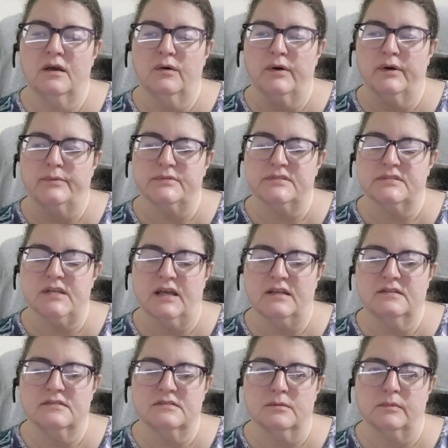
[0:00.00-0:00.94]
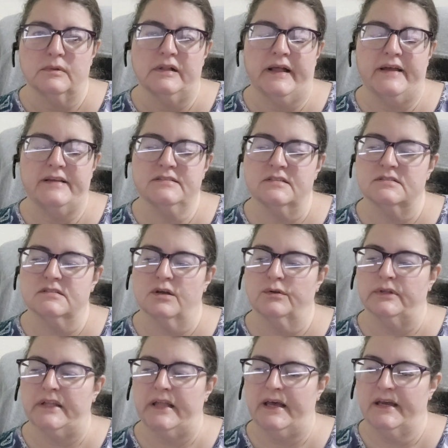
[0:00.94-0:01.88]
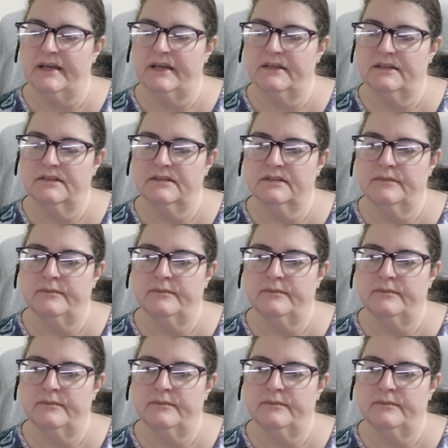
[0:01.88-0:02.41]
I was taking some classes online,